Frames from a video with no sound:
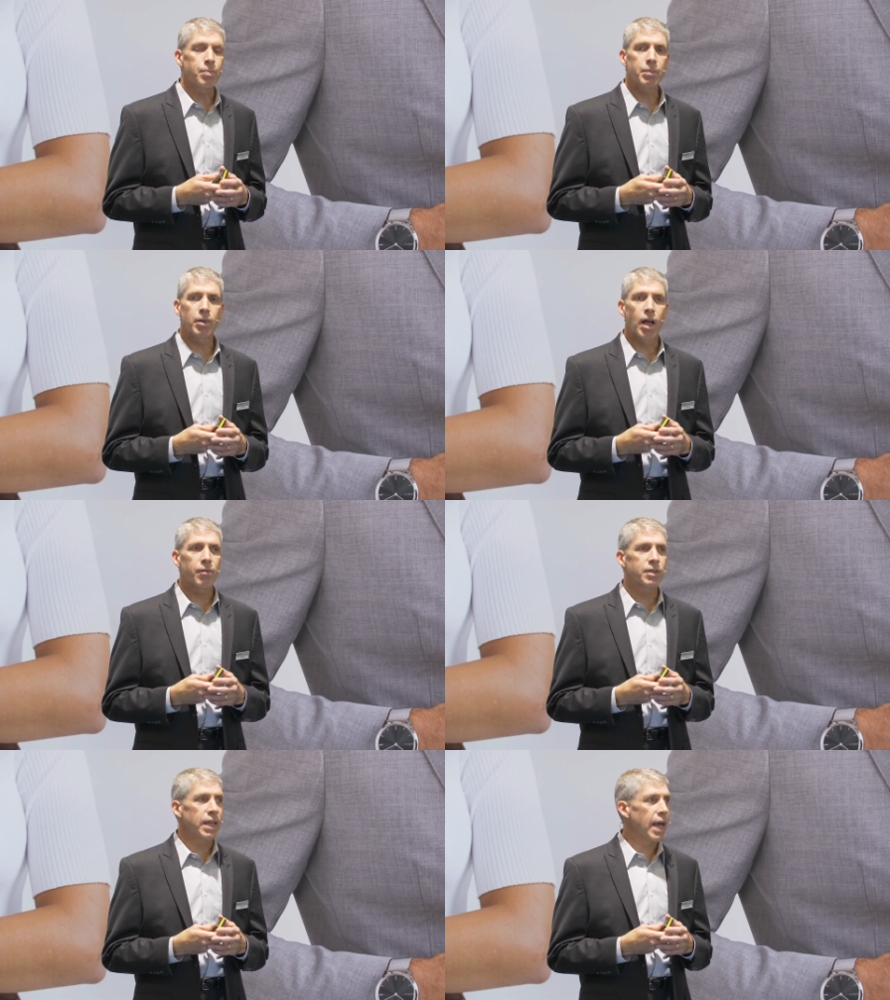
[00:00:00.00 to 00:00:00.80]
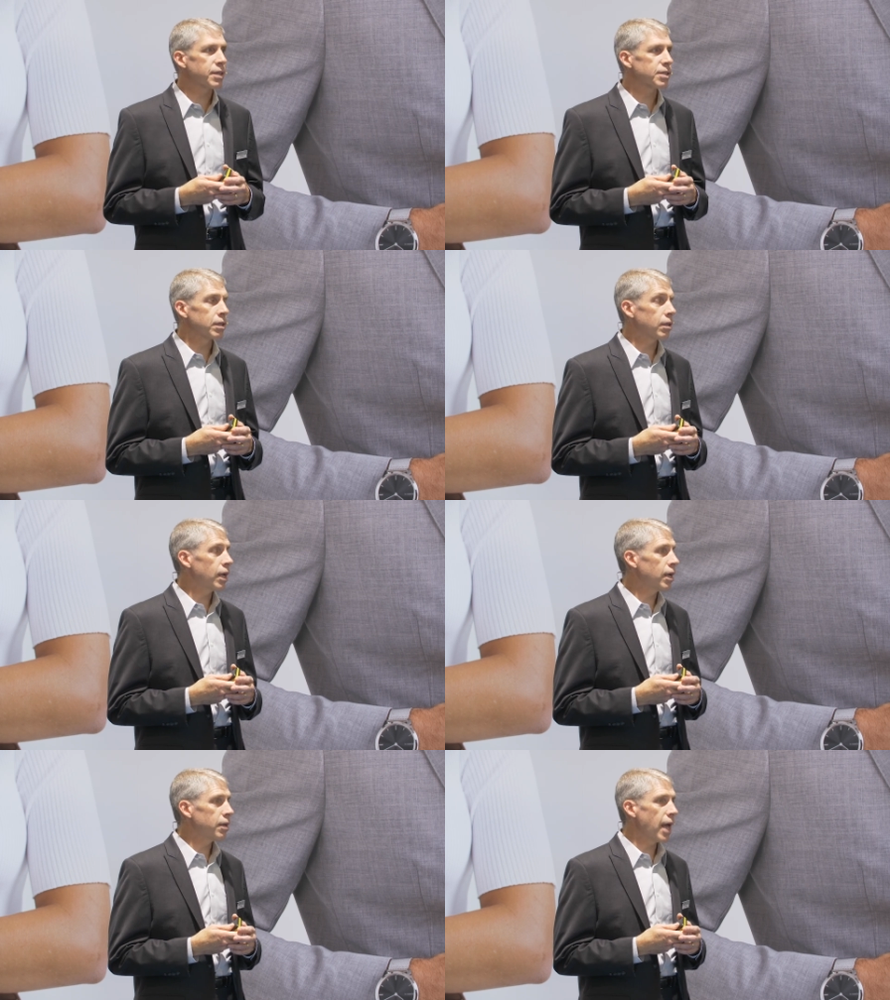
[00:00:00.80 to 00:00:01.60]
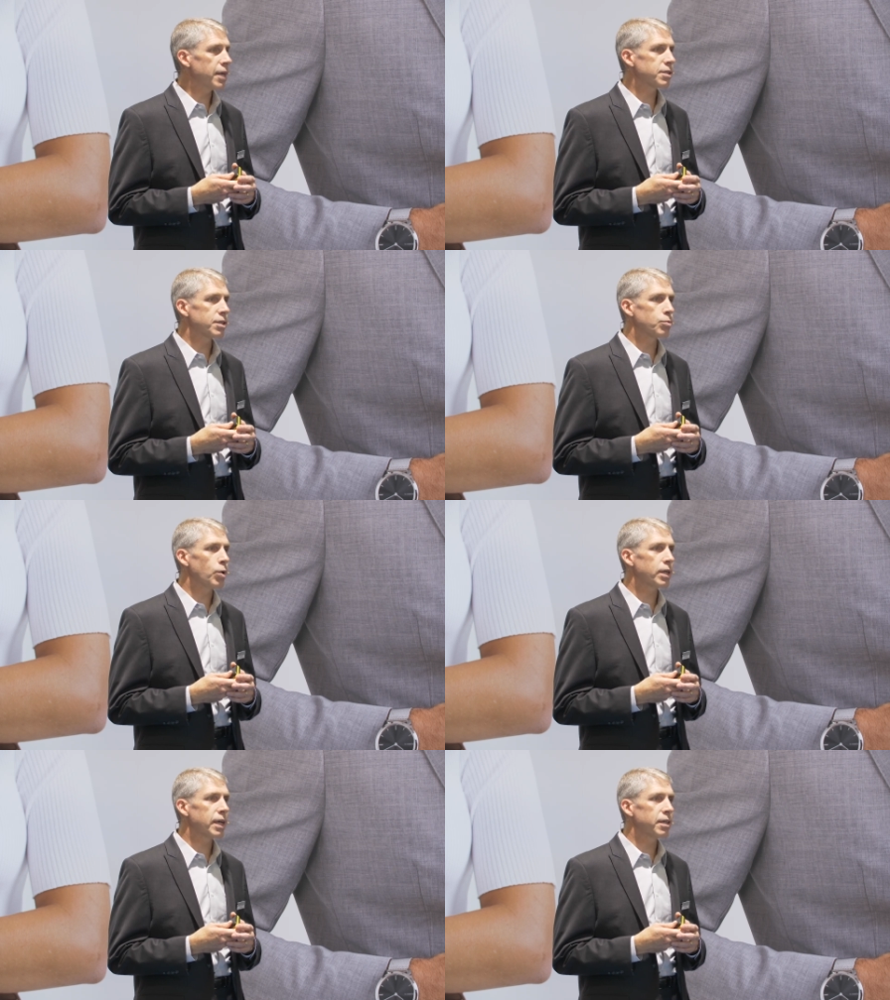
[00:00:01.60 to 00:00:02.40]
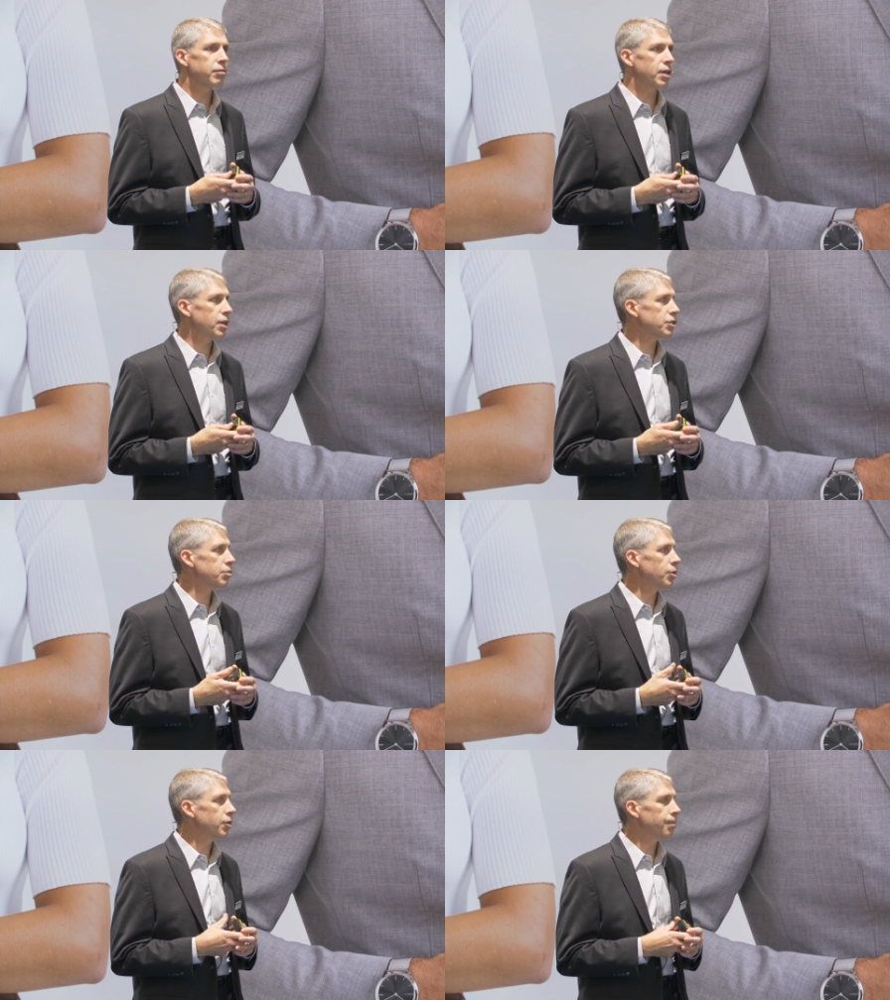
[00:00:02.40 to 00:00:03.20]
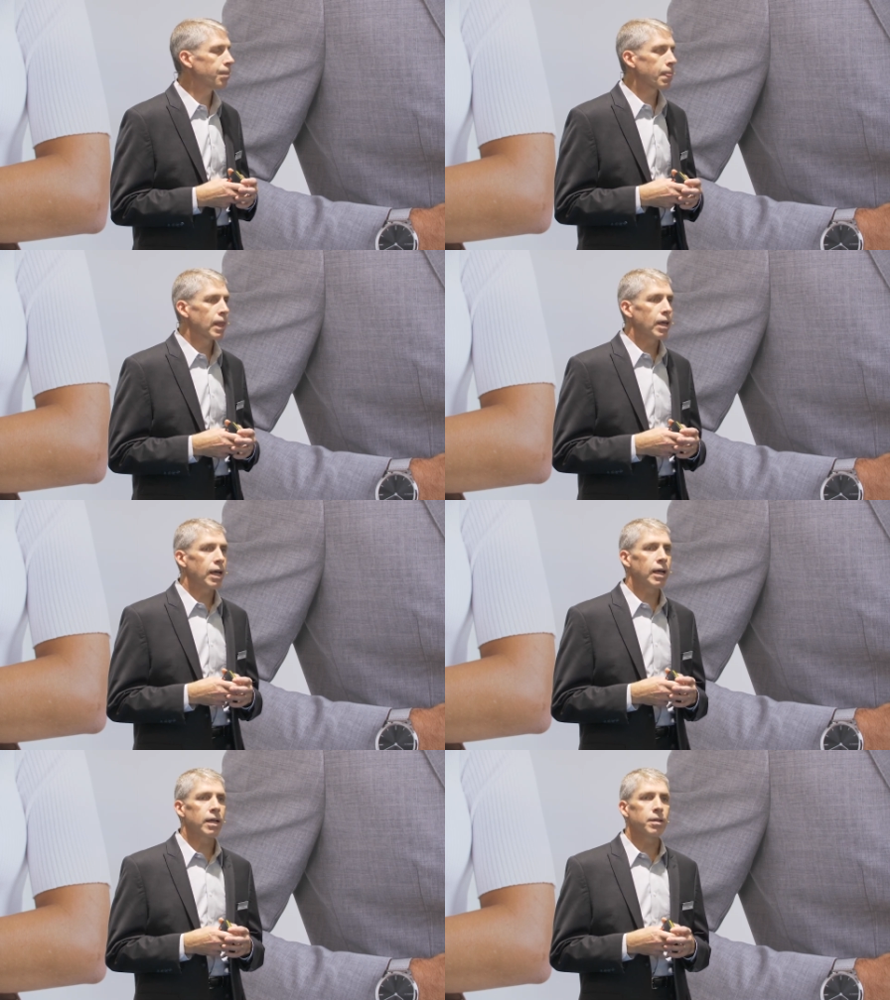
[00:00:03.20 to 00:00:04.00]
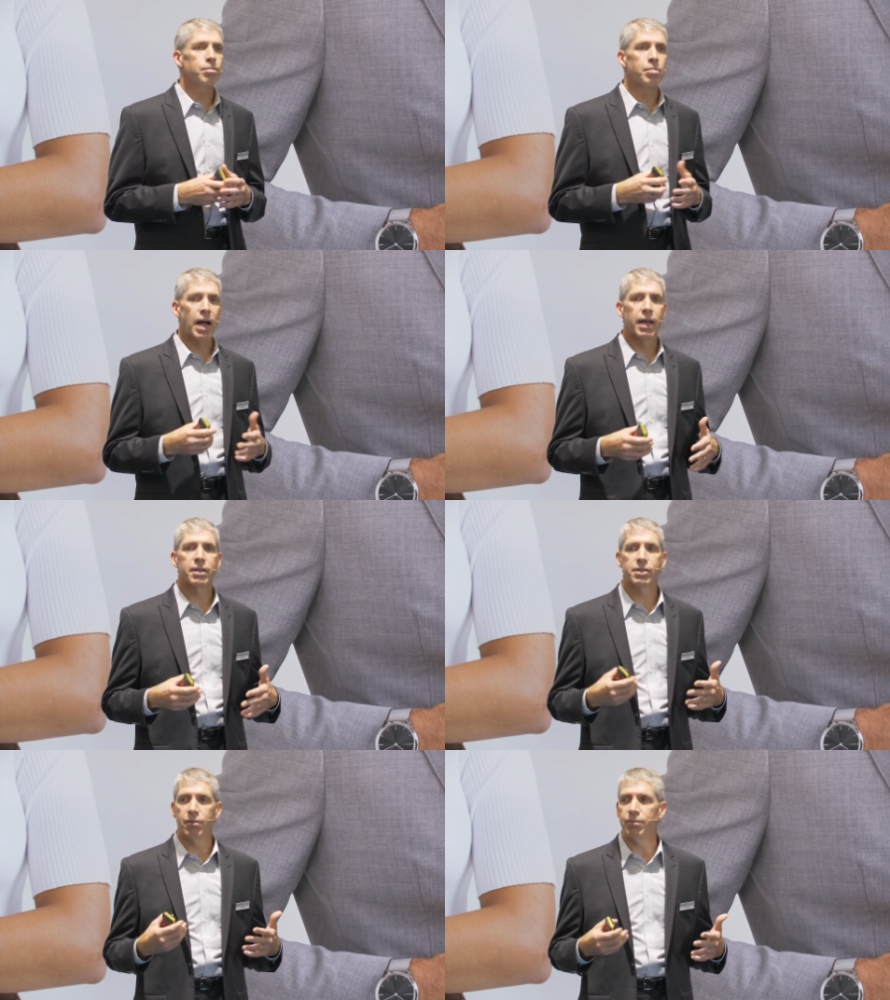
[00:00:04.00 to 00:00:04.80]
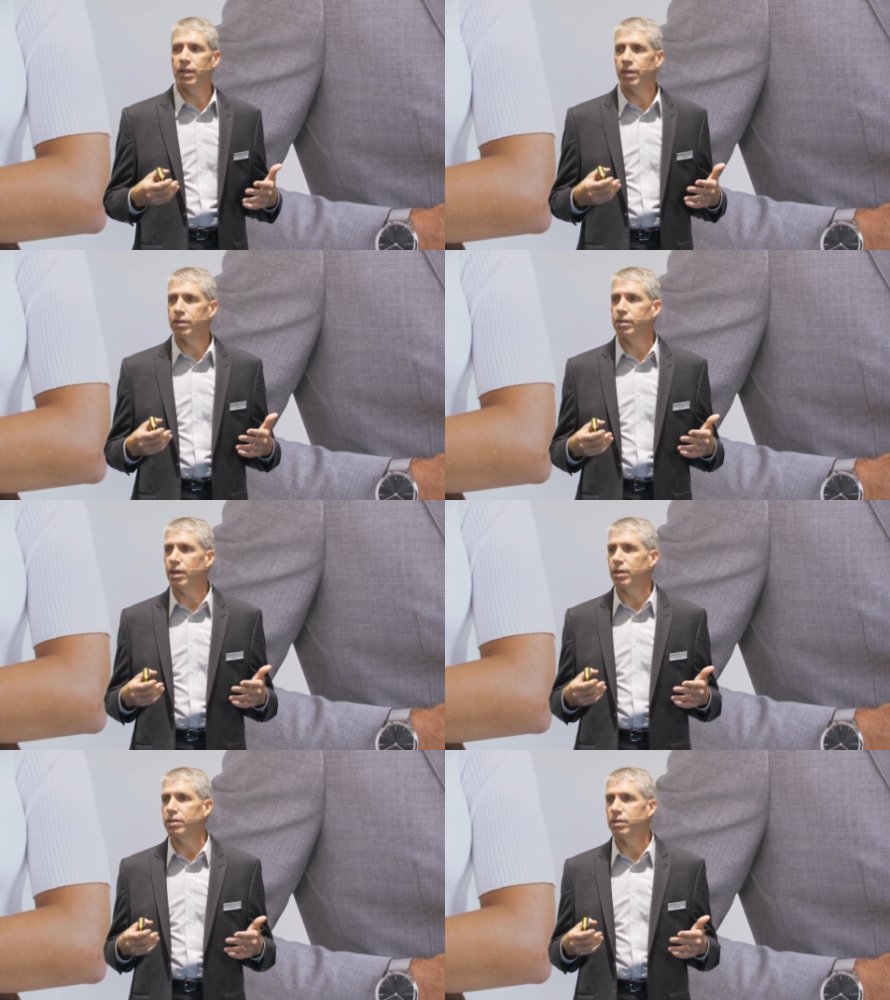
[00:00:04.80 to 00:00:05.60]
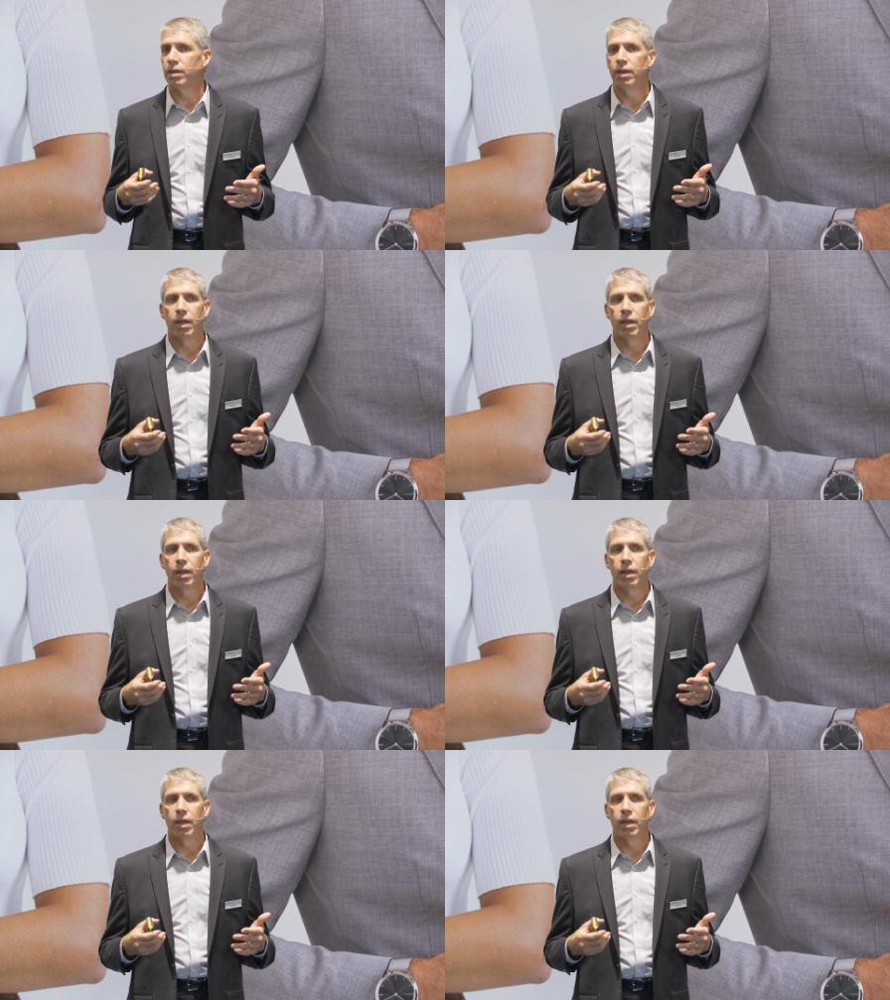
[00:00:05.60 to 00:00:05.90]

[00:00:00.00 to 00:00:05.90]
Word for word: people often ask, uh, ask us, what kind of customer uh, buys a fenix six?